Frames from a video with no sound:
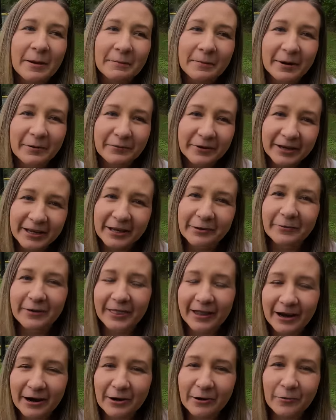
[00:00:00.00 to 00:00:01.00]
But really
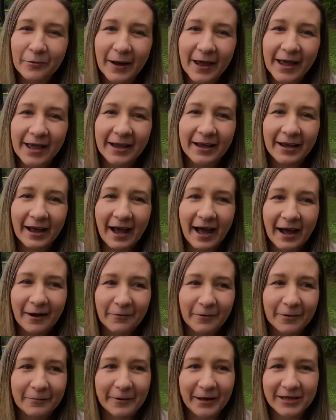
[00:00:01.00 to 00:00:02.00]
when they're awake,
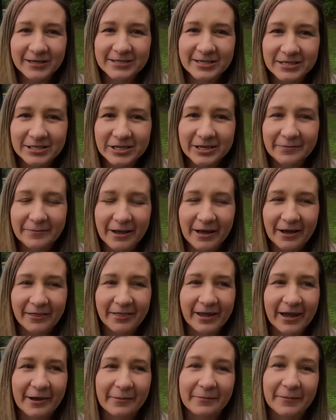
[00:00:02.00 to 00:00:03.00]
I want my attention to be
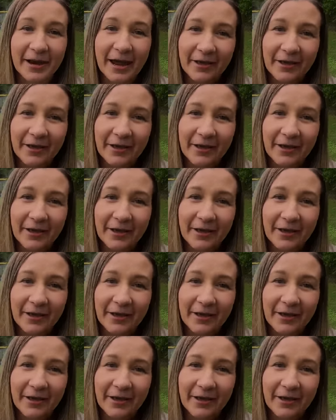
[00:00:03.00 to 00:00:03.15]
on them.